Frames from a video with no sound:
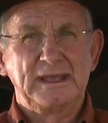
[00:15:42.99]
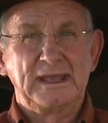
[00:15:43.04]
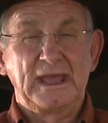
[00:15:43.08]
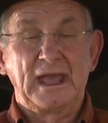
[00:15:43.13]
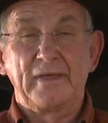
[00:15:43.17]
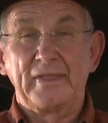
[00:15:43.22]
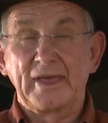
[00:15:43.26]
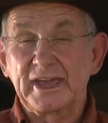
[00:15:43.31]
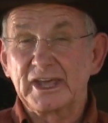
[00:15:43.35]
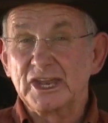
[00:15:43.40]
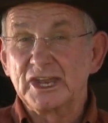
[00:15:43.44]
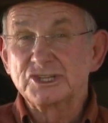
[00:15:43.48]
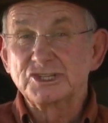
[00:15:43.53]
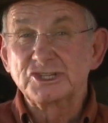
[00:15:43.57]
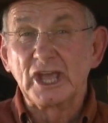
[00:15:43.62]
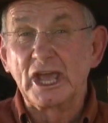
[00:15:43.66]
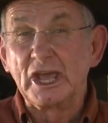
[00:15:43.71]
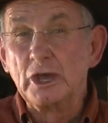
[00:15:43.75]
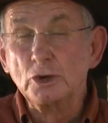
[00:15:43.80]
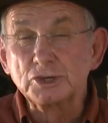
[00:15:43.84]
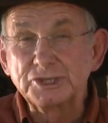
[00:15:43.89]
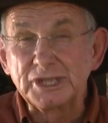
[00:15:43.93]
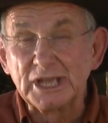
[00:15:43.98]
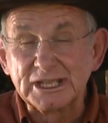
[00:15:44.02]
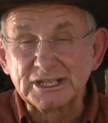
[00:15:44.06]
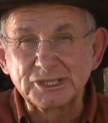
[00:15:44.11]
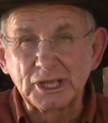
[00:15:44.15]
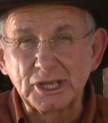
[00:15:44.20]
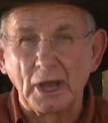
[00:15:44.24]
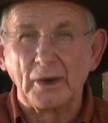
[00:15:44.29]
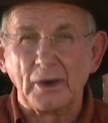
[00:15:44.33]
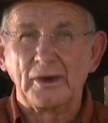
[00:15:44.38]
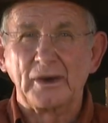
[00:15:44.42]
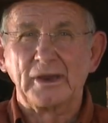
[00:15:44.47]
And they're going to say, who said
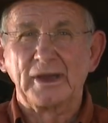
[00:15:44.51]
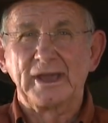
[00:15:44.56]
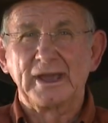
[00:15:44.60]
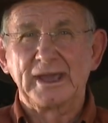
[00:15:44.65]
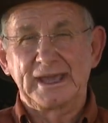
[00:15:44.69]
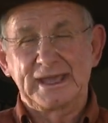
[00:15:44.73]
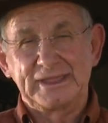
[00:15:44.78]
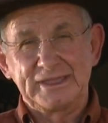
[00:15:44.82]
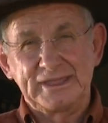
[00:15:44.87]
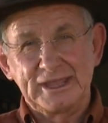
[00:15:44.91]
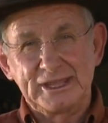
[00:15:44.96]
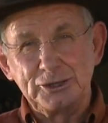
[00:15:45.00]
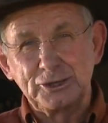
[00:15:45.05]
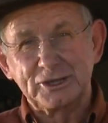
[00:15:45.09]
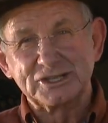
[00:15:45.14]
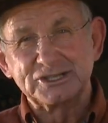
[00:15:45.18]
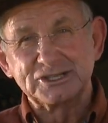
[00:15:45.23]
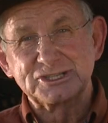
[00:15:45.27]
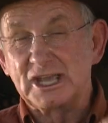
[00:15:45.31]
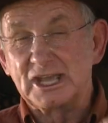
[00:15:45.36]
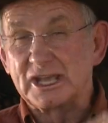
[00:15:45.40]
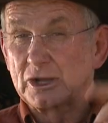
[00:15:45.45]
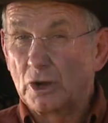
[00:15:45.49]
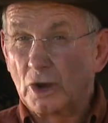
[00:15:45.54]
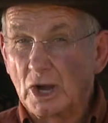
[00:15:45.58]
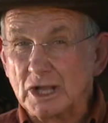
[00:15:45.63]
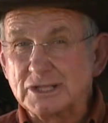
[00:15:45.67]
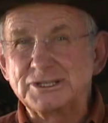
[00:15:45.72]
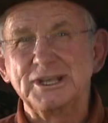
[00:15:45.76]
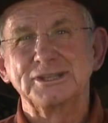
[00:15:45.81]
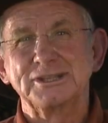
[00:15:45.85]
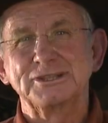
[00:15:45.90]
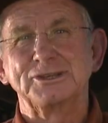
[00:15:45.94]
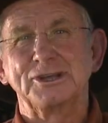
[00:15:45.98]
so? And then you can say, God
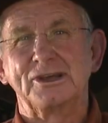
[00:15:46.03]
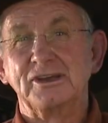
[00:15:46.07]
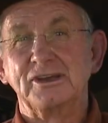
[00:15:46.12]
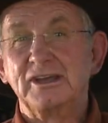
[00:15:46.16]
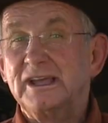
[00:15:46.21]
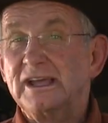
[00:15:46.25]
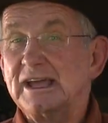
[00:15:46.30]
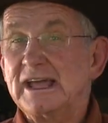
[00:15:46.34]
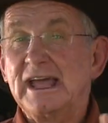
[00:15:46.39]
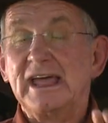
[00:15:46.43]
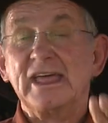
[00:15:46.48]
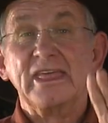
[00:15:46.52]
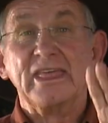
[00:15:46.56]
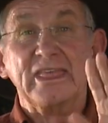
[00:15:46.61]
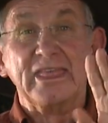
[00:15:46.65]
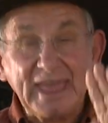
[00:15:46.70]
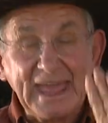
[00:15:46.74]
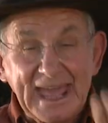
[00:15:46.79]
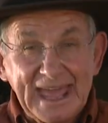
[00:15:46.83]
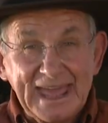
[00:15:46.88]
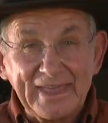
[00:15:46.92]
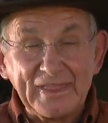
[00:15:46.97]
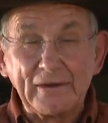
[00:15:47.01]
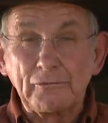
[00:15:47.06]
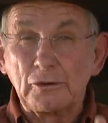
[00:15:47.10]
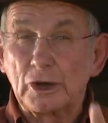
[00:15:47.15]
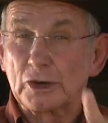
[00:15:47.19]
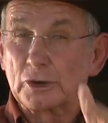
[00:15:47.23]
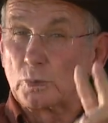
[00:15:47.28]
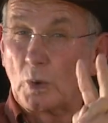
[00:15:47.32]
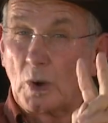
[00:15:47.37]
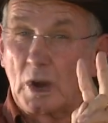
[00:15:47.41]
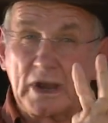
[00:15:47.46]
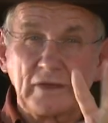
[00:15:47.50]
said so. Then they've
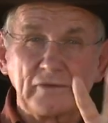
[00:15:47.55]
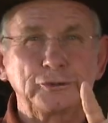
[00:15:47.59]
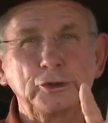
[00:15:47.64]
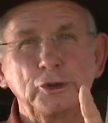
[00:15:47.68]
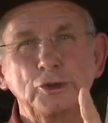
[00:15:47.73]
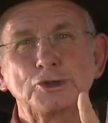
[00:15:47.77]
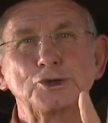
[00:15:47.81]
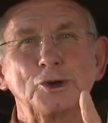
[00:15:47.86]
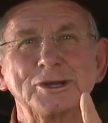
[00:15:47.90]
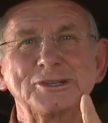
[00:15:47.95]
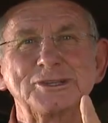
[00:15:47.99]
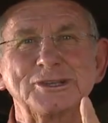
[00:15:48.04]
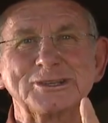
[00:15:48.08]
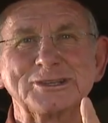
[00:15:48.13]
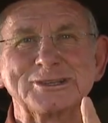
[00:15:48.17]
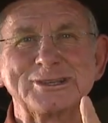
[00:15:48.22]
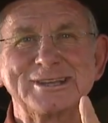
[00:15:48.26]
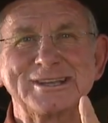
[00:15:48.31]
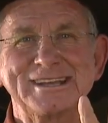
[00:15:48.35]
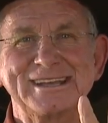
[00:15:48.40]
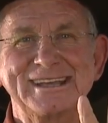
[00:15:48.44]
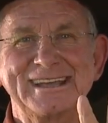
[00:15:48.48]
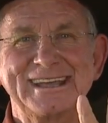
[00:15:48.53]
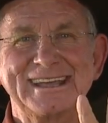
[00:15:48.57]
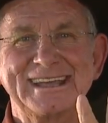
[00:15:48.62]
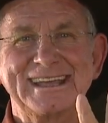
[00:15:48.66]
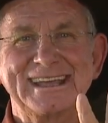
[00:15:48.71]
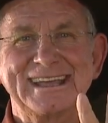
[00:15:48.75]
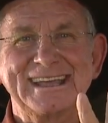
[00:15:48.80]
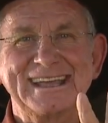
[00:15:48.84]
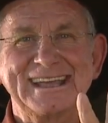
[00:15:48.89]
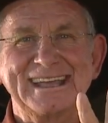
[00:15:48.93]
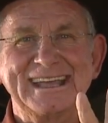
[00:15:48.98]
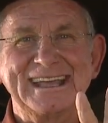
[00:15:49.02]
got one of two choices.
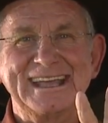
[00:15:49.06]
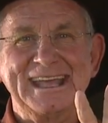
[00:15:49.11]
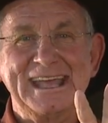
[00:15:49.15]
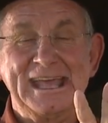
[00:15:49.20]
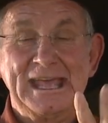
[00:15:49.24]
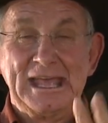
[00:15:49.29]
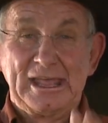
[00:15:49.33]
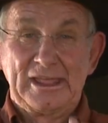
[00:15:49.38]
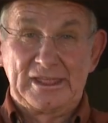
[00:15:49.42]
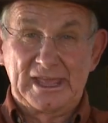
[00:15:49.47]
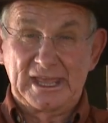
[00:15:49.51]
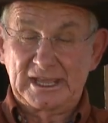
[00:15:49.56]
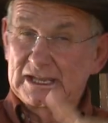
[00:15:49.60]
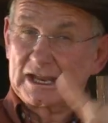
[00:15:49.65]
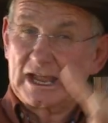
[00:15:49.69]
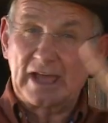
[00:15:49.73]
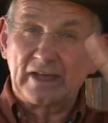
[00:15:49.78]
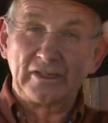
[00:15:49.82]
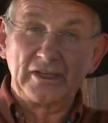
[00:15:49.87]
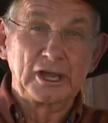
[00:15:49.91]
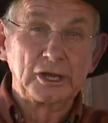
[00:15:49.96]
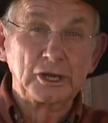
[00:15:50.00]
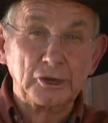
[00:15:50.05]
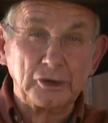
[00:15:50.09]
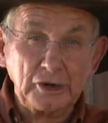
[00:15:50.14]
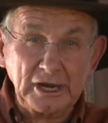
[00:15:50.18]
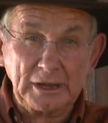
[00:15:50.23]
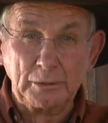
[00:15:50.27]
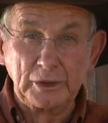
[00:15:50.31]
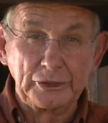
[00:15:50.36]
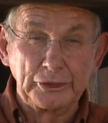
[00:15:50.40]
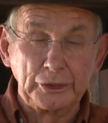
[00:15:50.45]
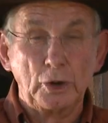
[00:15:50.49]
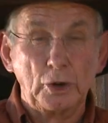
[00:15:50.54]
They can either agree
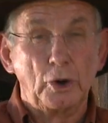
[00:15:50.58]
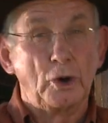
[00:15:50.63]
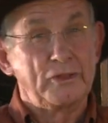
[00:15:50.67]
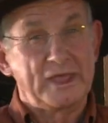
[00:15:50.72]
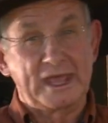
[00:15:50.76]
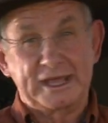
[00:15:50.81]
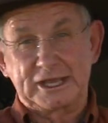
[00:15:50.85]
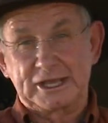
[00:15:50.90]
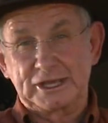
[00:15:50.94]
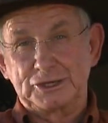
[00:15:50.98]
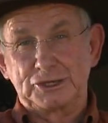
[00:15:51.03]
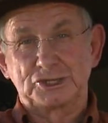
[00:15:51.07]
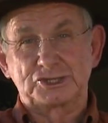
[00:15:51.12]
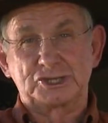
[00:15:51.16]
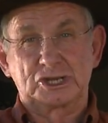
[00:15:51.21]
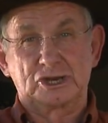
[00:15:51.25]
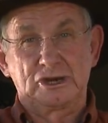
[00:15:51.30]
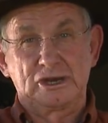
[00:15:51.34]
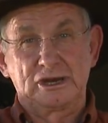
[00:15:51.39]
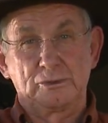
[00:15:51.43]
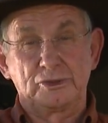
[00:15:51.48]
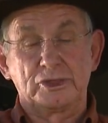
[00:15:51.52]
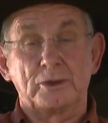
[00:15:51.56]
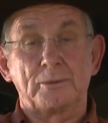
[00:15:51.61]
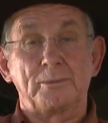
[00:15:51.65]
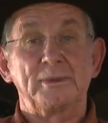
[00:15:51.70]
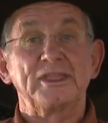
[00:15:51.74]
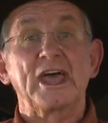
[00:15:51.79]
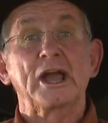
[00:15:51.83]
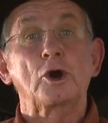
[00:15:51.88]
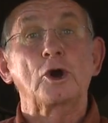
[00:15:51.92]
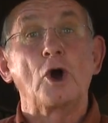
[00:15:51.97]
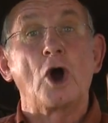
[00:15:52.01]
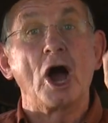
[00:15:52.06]
with you or they can disagree with you. But
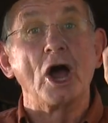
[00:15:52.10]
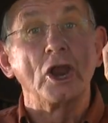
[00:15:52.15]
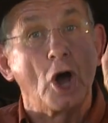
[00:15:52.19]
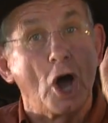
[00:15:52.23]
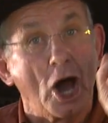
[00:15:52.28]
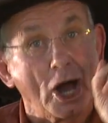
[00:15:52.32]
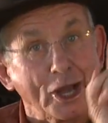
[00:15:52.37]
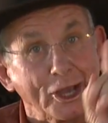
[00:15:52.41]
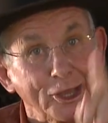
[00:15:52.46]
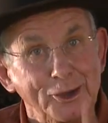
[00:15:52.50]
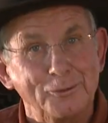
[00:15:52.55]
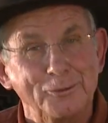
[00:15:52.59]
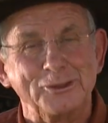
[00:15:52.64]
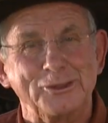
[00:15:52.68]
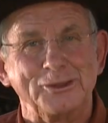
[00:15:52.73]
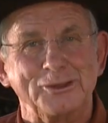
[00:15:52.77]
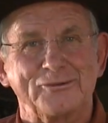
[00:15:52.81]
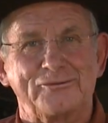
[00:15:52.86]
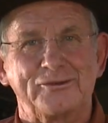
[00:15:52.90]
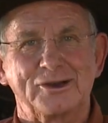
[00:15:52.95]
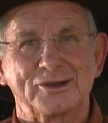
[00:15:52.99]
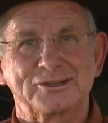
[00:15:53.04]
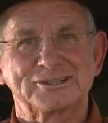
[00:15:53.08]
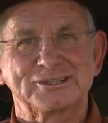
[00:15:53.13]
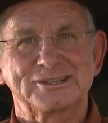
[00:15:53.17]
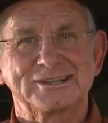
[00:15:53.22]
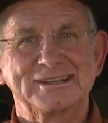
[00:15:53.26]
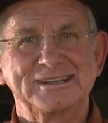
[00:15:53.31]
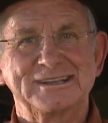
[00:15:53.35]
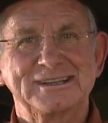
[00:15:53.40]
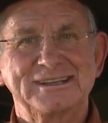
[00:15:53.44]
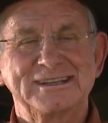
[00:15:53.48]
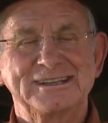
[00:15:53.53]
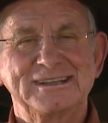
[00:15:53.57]
they can't argue with you, folks.
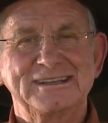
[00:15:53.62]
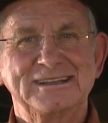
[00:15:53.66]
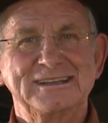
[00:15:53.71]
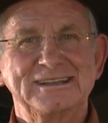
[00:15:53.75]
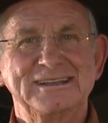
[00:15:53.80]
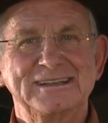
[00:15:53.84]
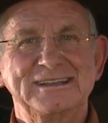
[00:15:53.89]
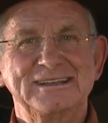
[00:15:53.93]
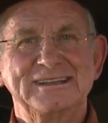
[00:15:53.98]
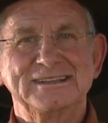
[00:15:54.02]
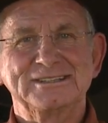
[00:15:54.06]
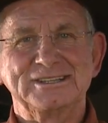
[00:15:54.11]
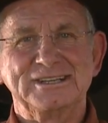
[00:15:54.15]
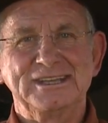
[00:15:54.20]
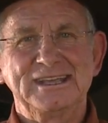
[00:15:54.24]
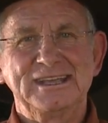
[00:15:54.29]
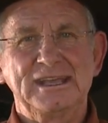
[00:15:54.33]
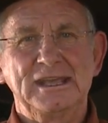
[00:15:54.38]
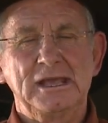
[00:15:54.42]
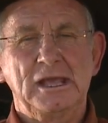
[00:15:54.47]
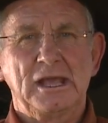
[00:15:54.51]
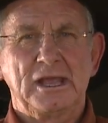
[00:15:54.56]
See?